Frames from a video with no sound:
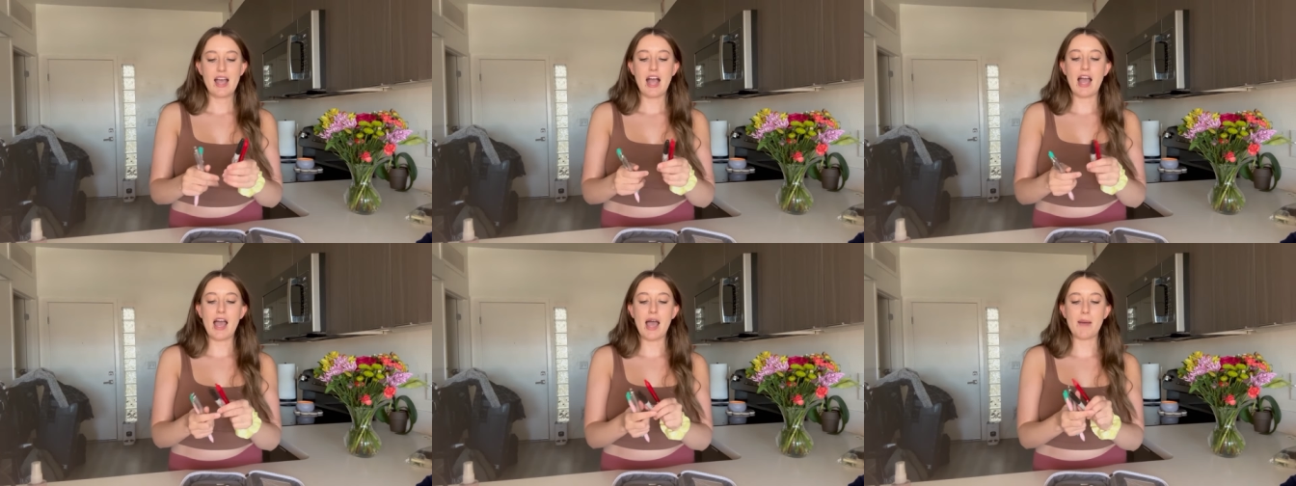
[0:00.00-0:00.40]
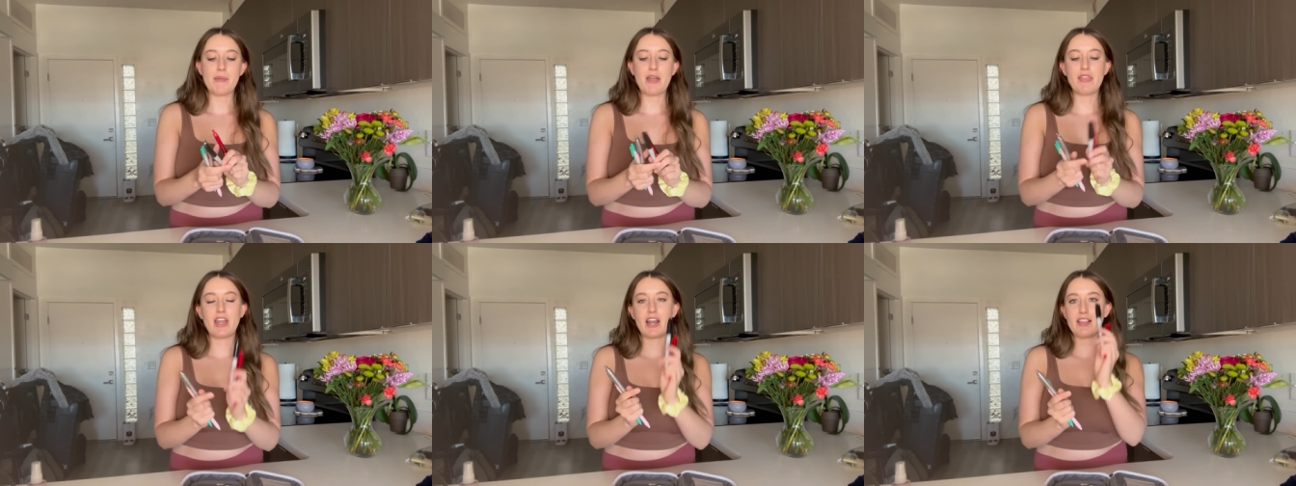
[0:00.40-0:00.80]

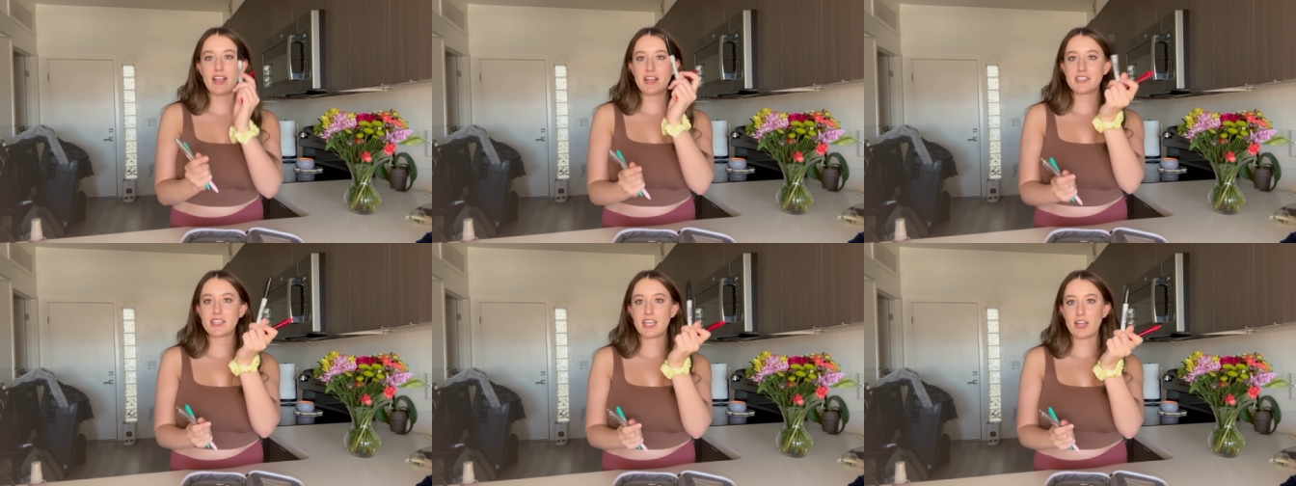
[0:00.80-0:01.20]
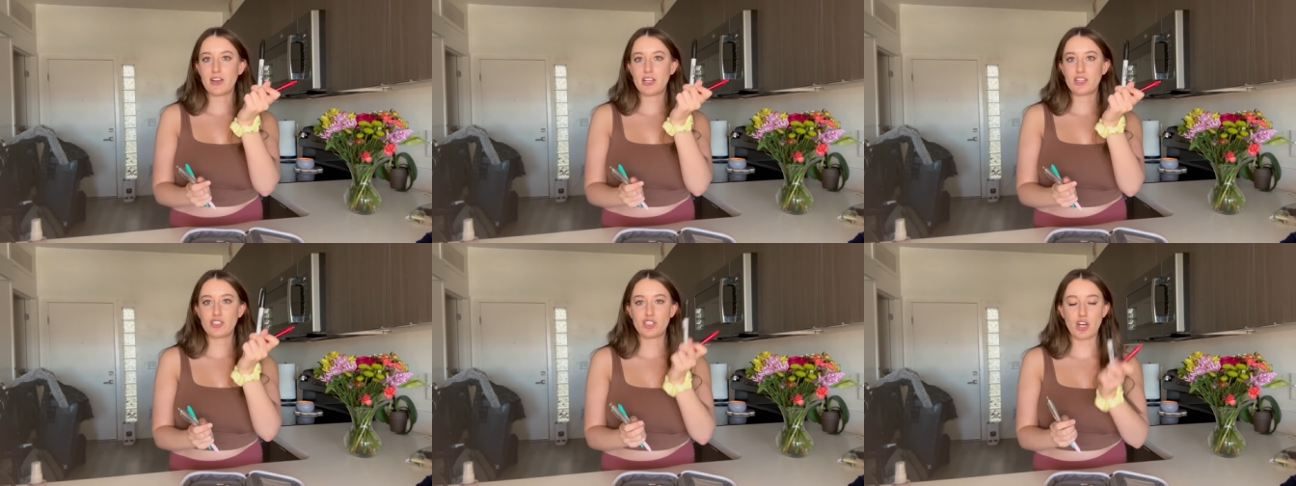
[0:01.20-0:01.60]
And then I like to
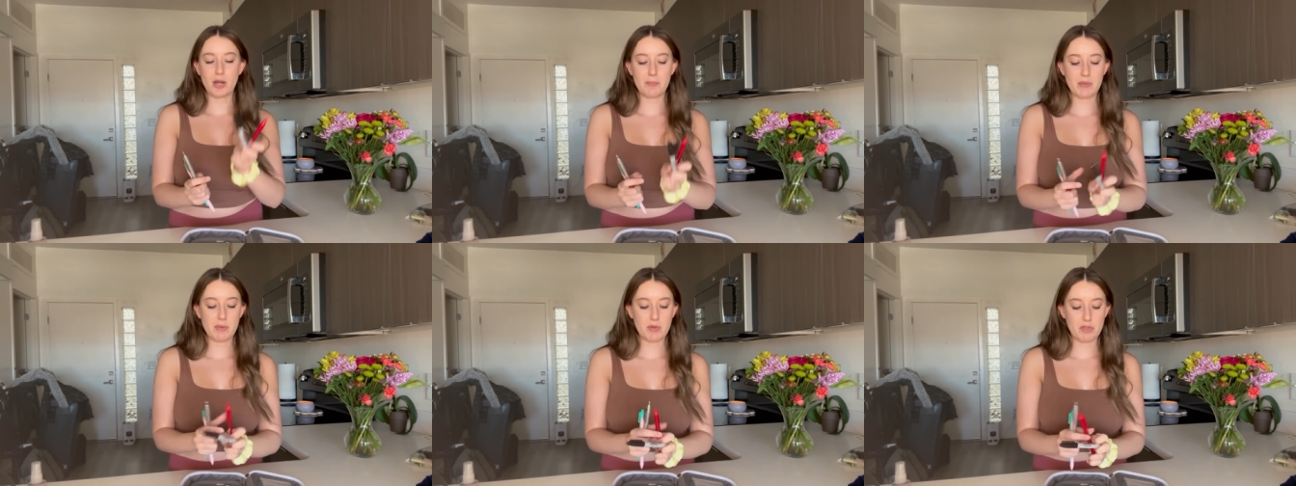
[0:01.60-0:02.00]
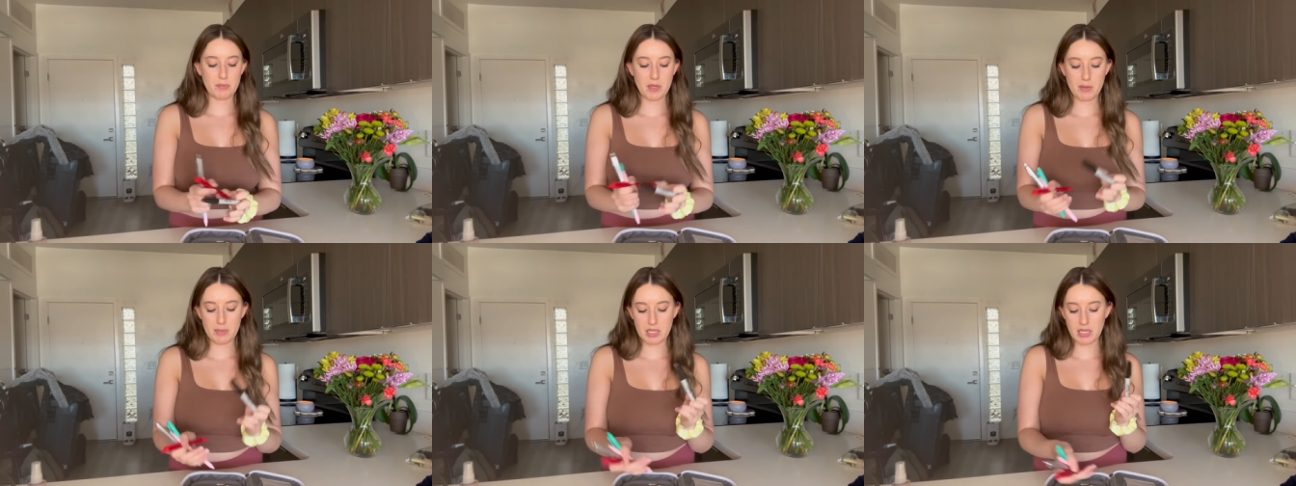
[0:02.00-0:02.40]
carry a Sharpie with
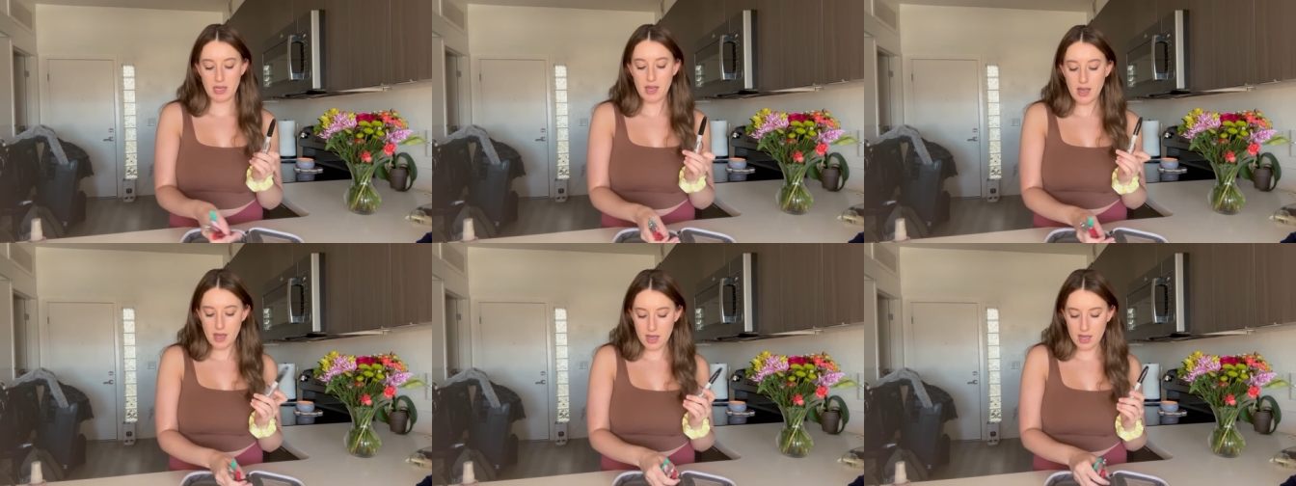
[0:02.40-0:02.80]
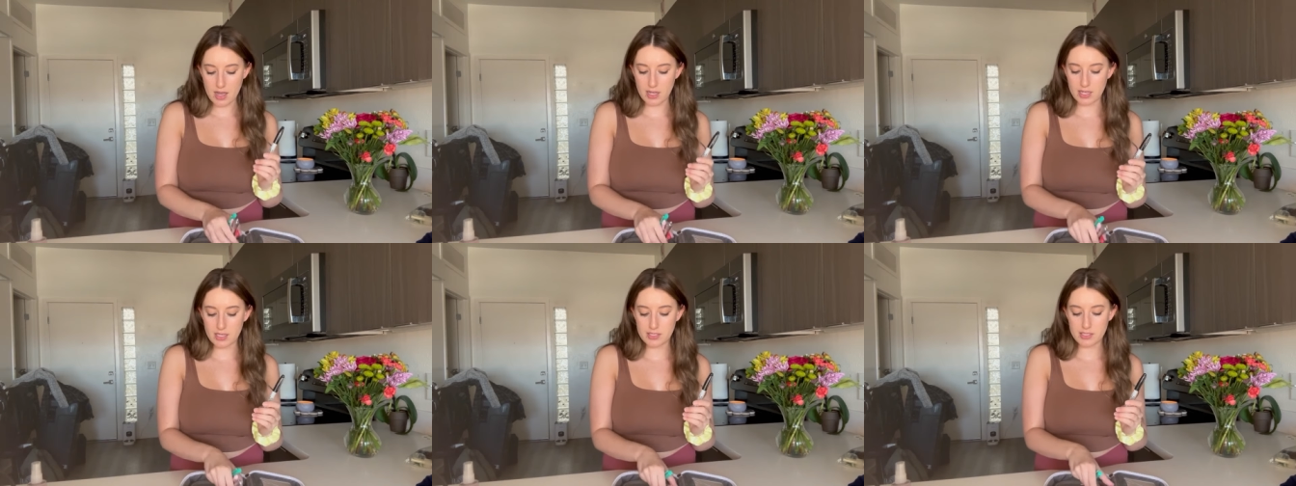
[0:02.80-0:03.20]
me
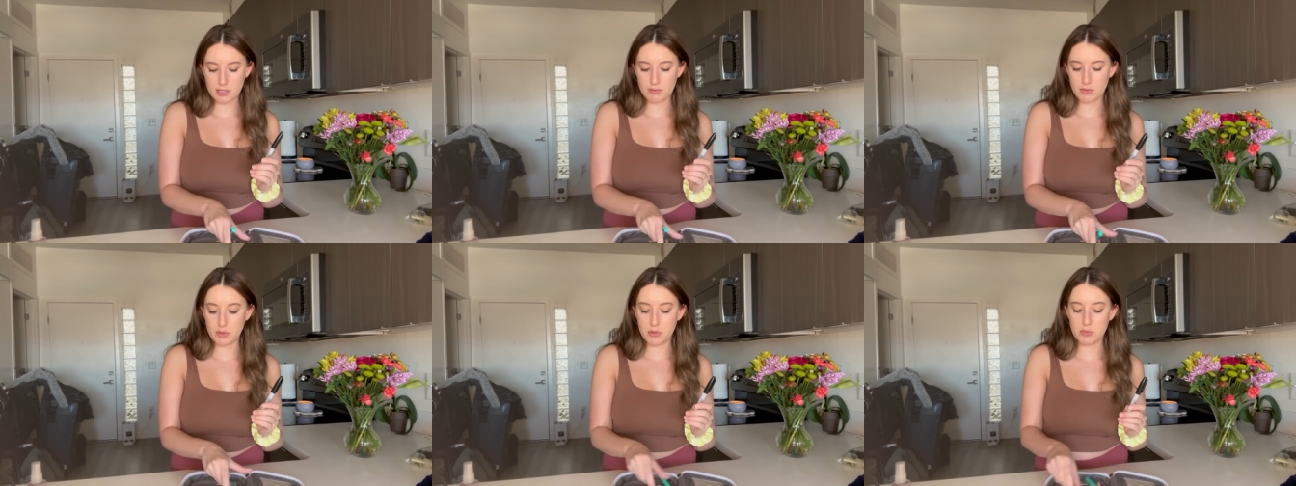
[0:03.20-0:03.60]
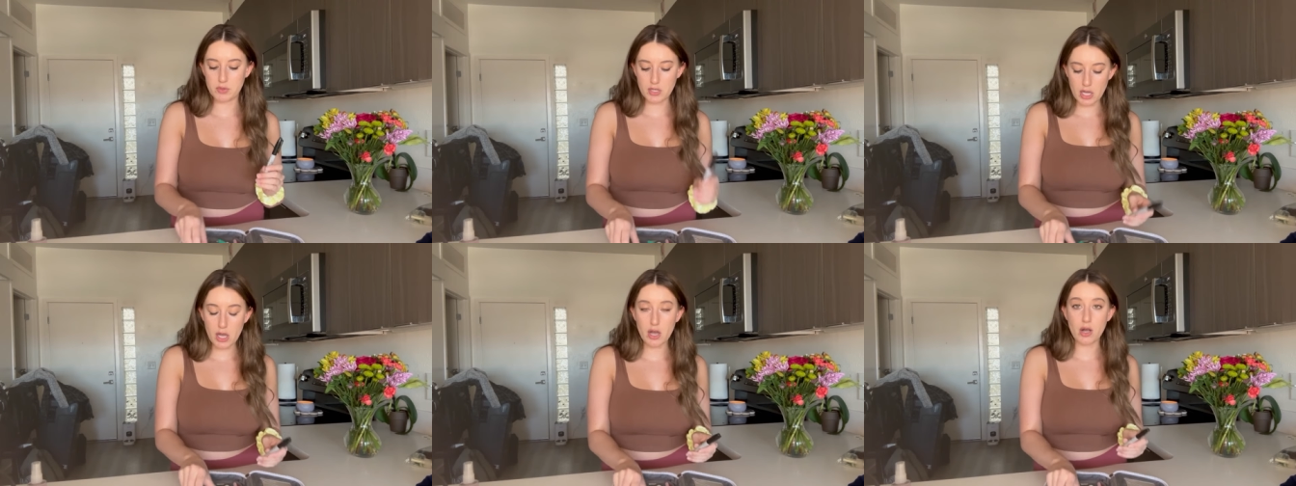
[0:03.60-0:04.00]
because, if you
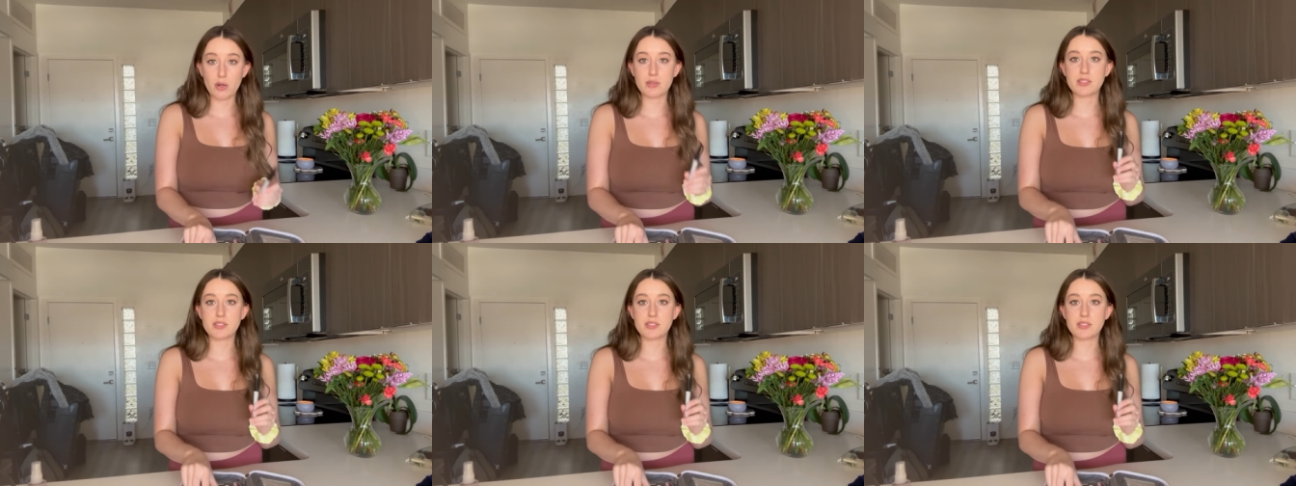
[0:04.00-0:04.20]
know,